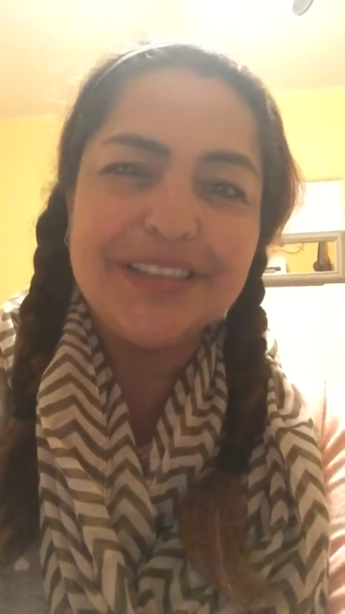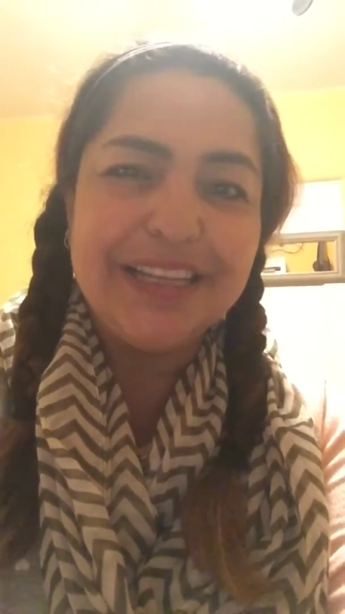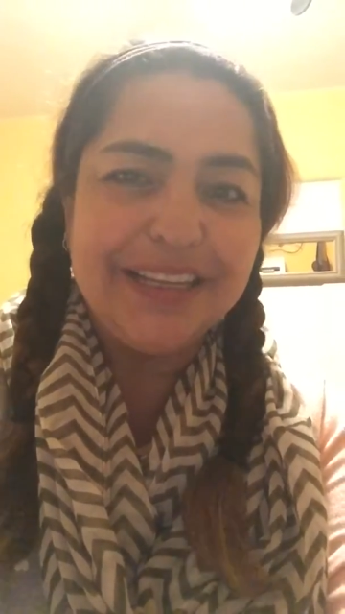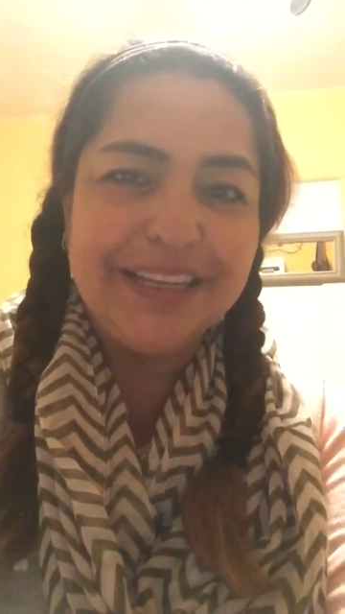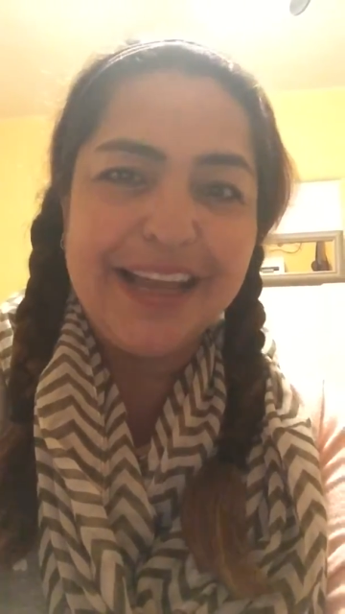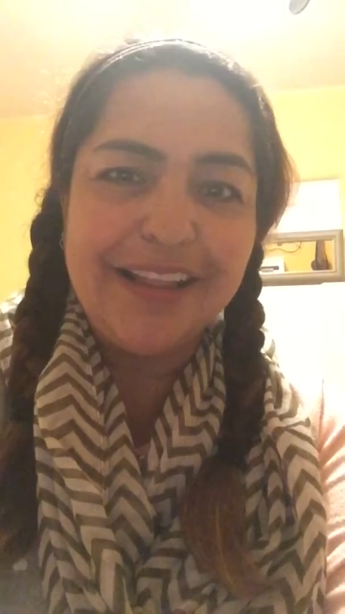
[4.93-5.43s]

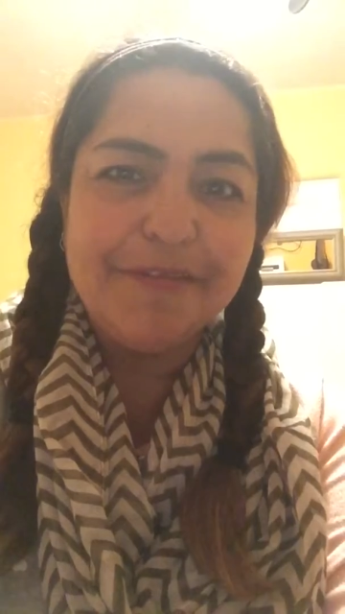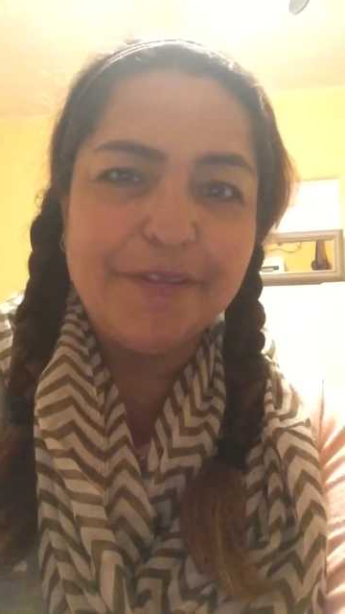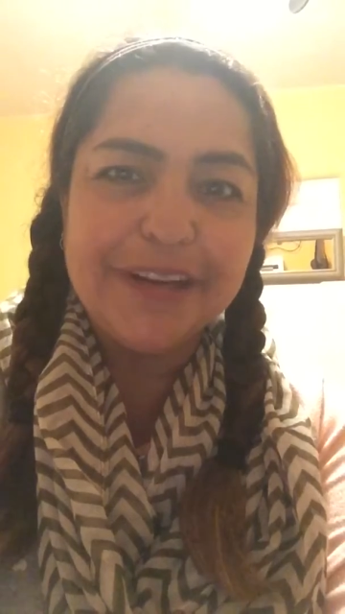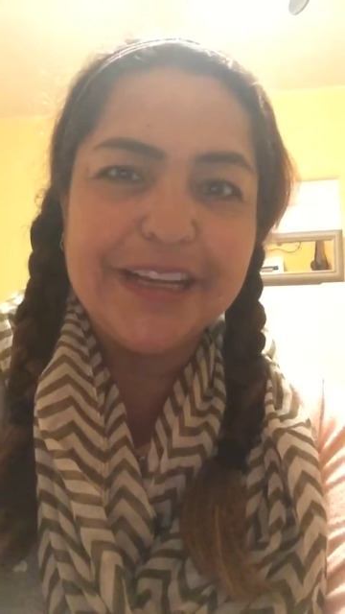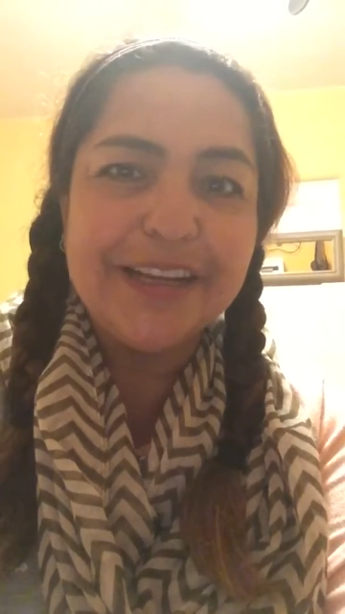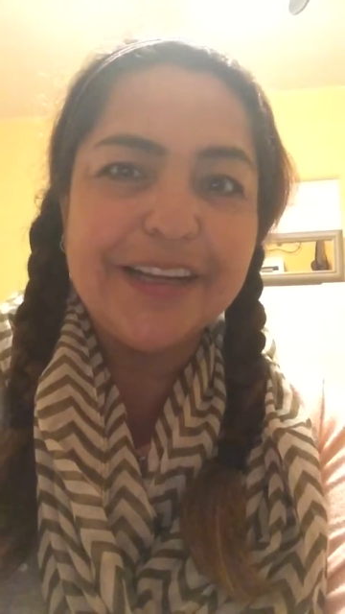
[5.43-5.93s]
in
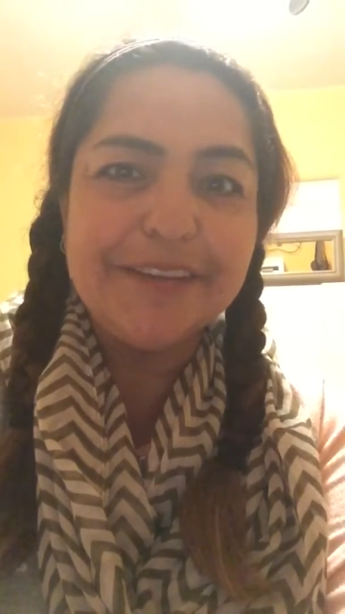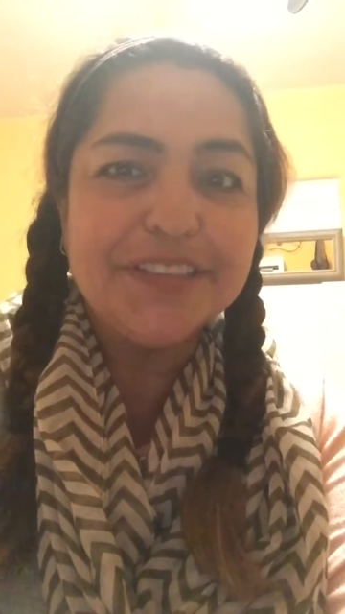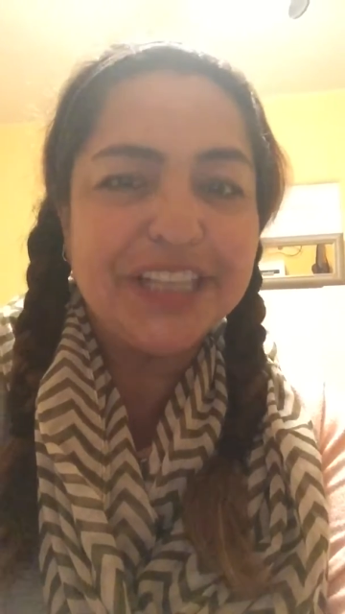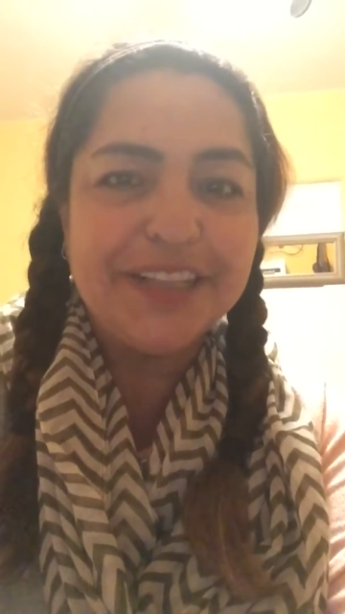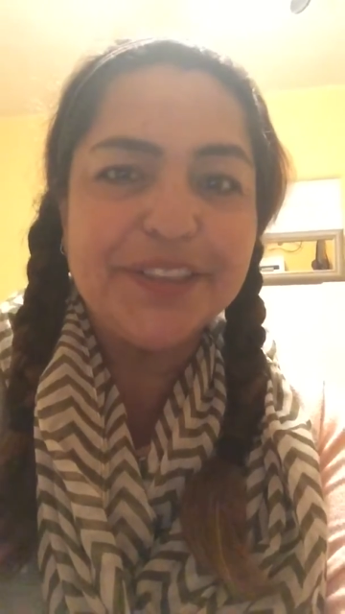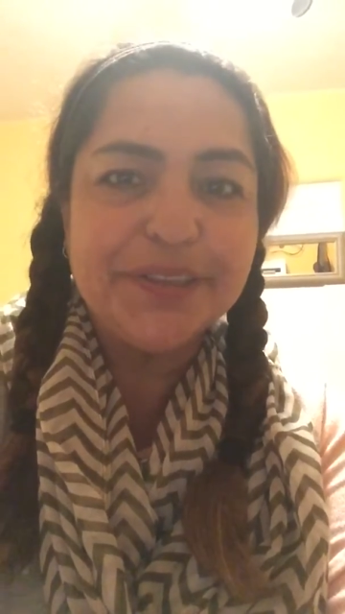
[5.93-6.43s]
California of
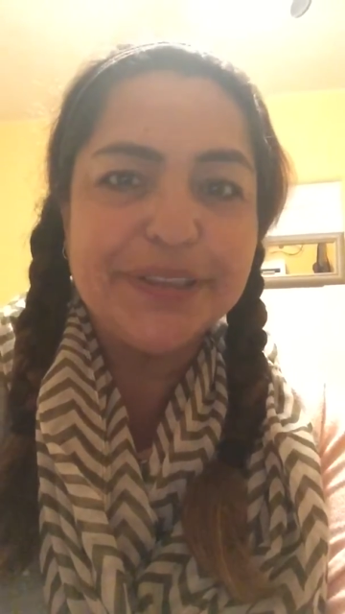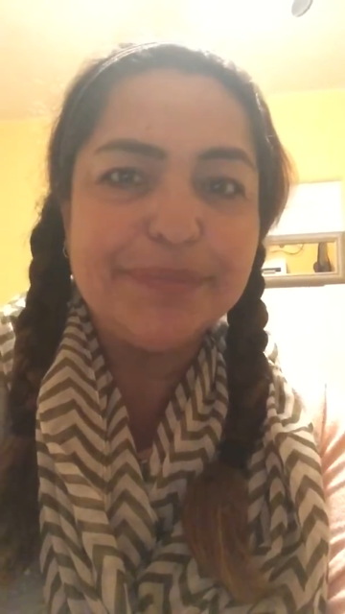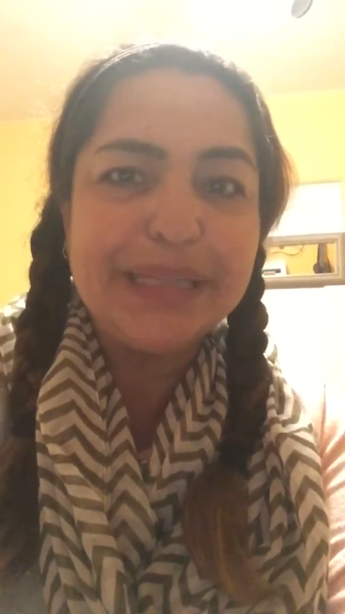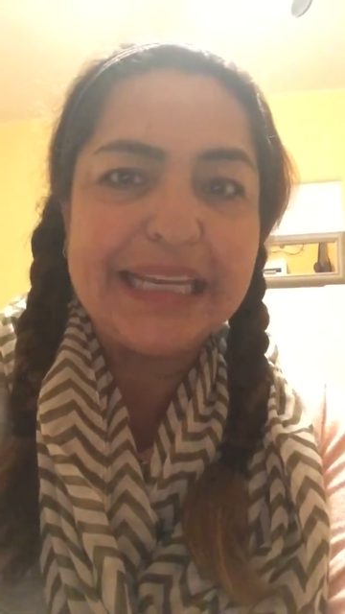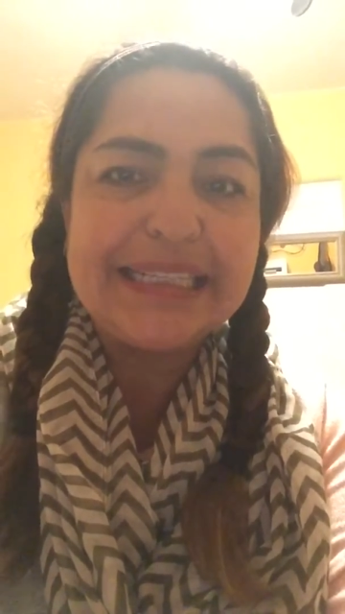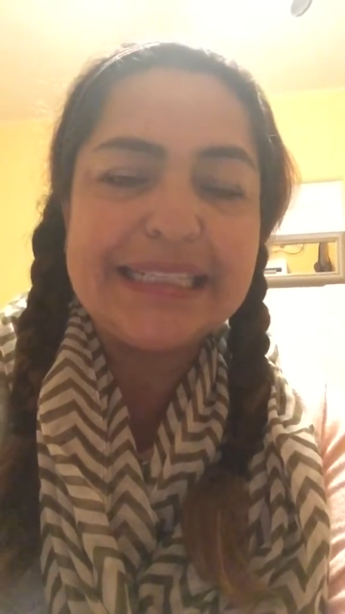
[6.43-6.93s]
Shelter in
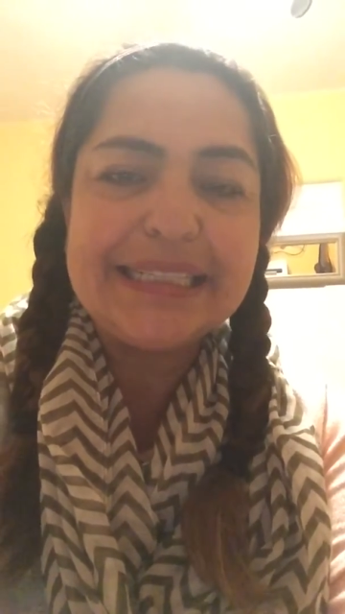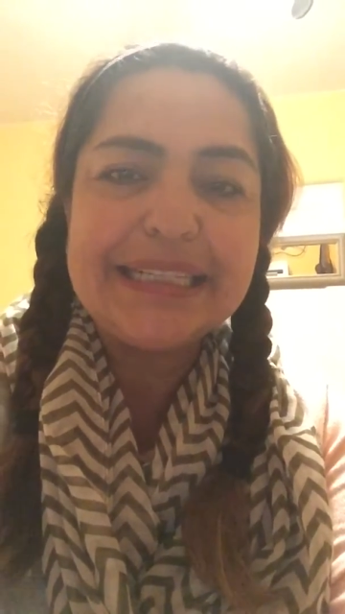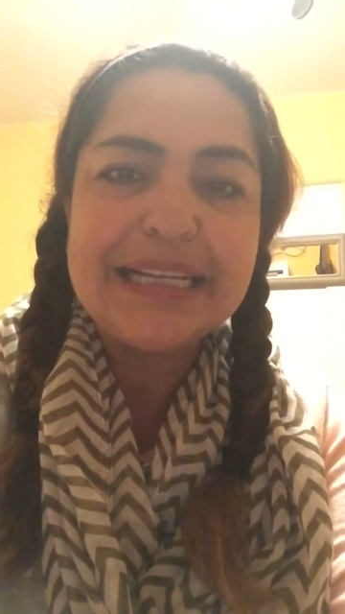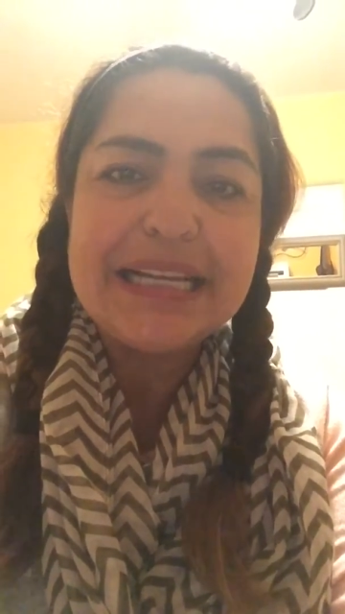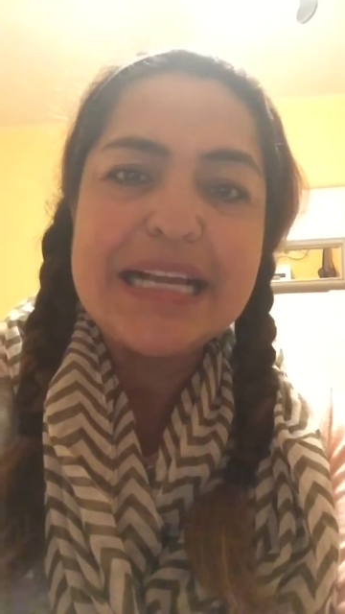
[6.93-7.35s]
Place.